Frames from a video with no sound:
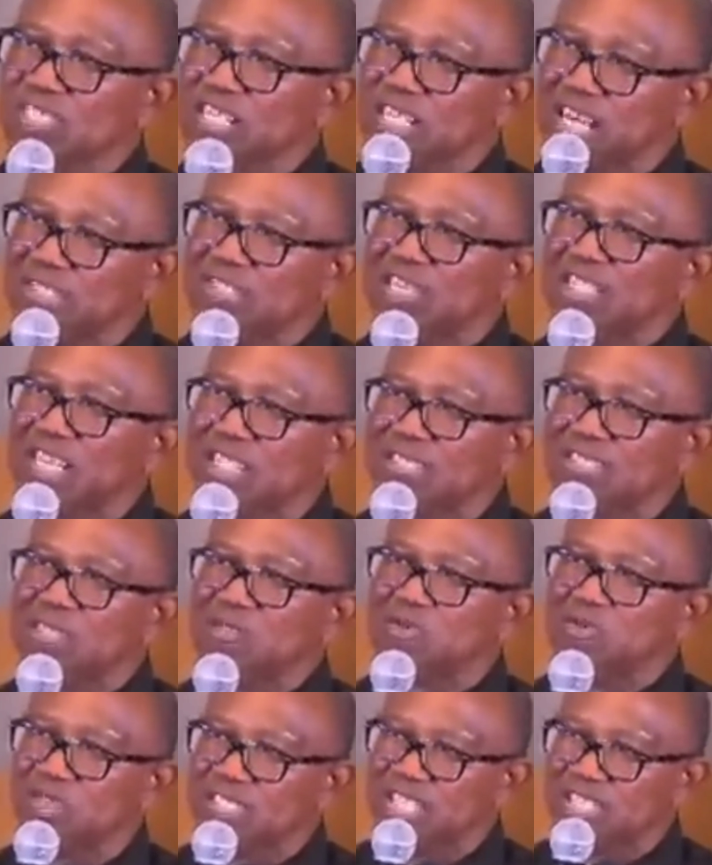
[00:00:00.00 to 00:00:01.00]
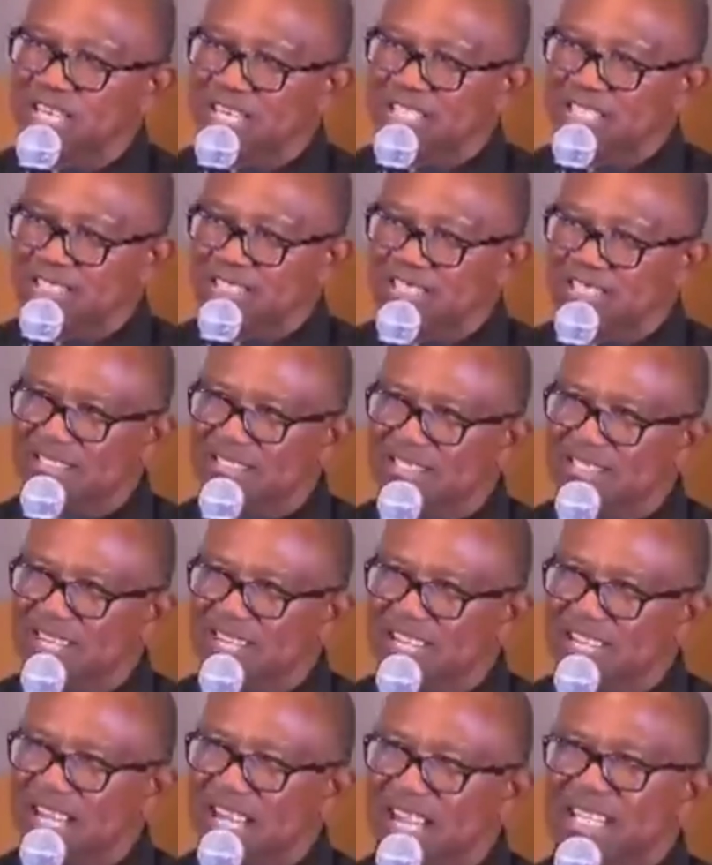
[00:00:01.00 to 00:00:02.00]
Obi's next line of action?
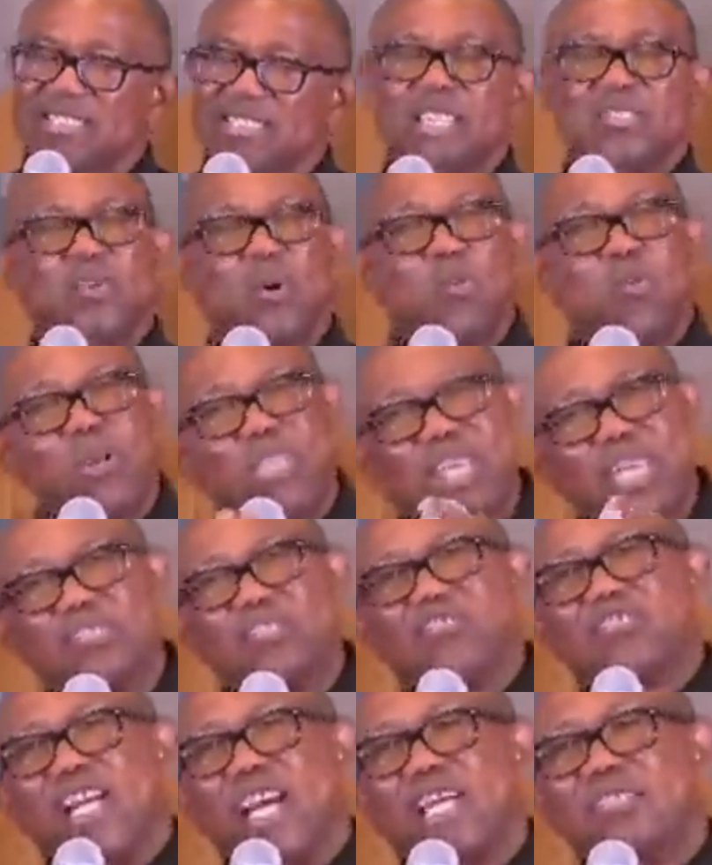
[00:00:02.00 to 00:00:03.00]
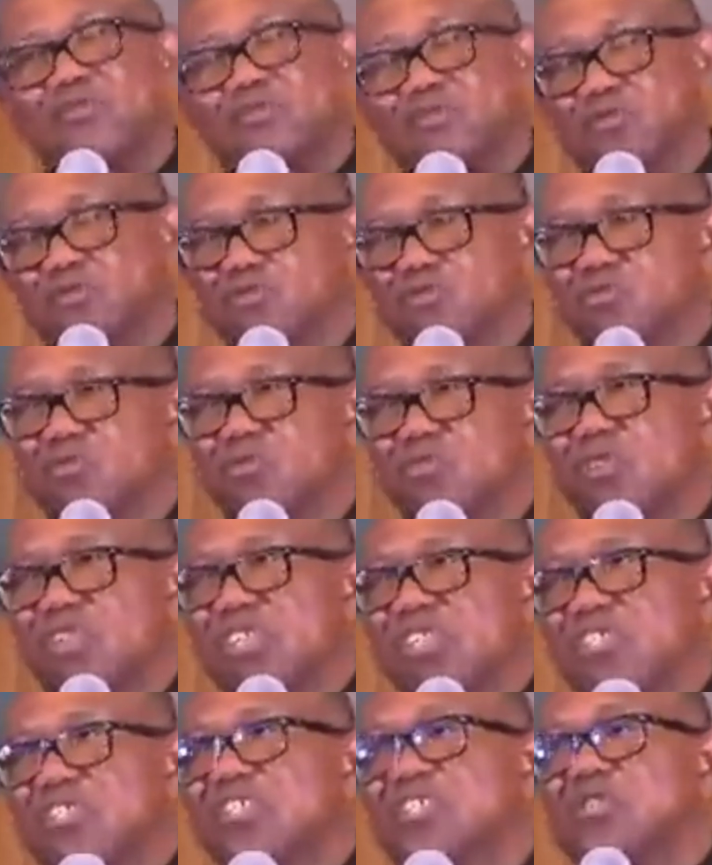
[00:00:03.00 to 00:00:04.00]
Drop your comments
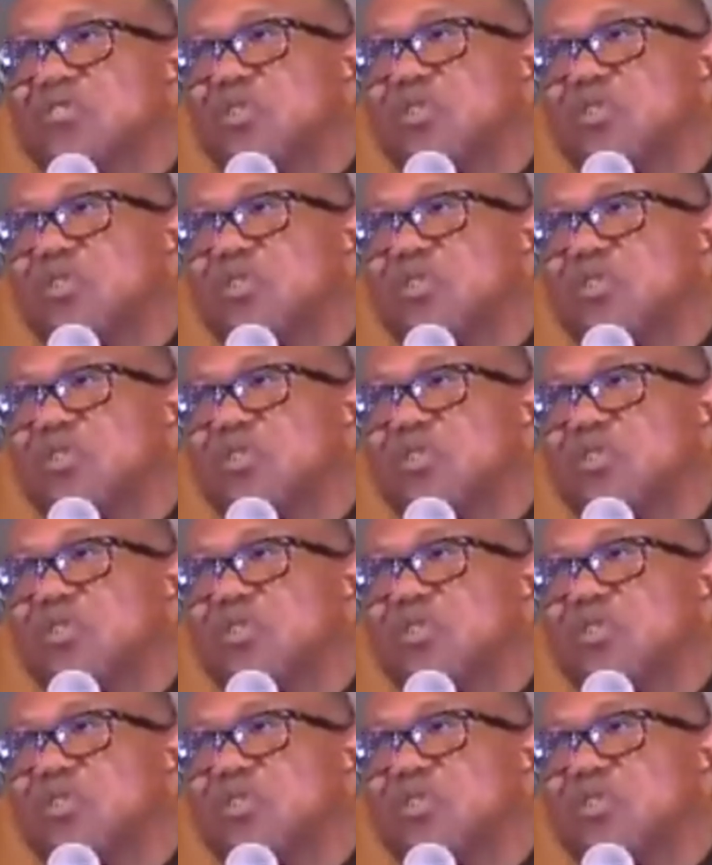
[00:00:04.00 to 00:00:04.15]
below,